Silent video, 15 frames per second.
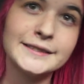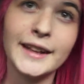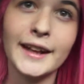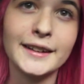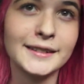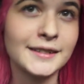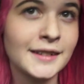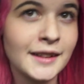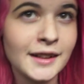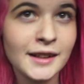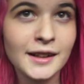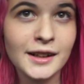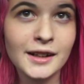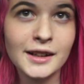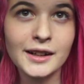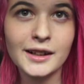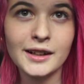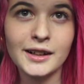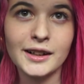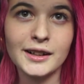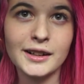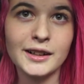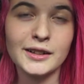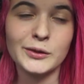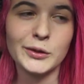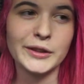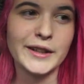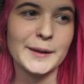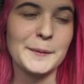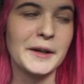
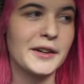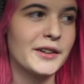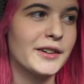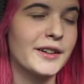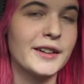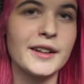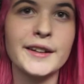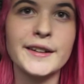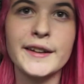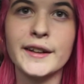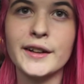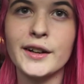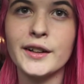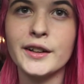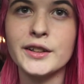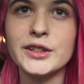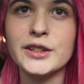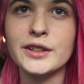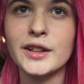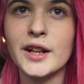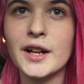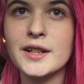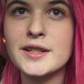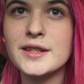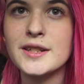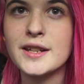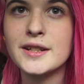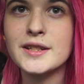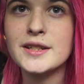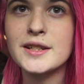One time I heard in a psychology class
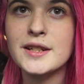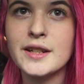that